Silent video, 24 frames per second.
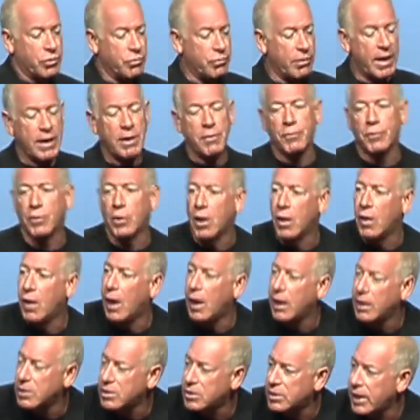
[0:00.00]
you ready for all
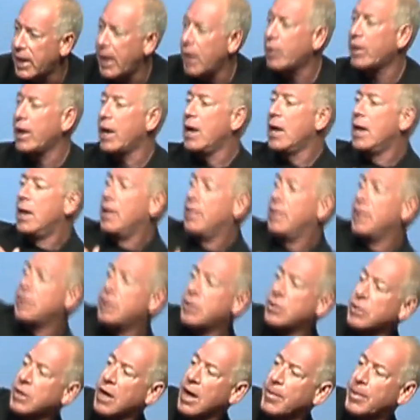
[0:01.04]
that, to say, okay, this
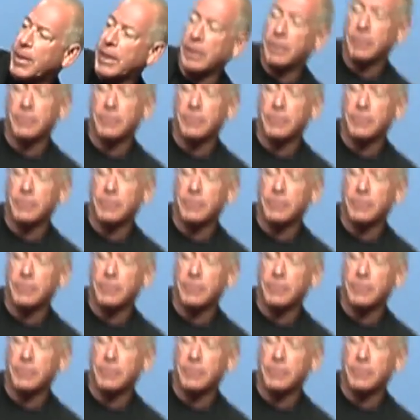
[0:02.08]
is coming.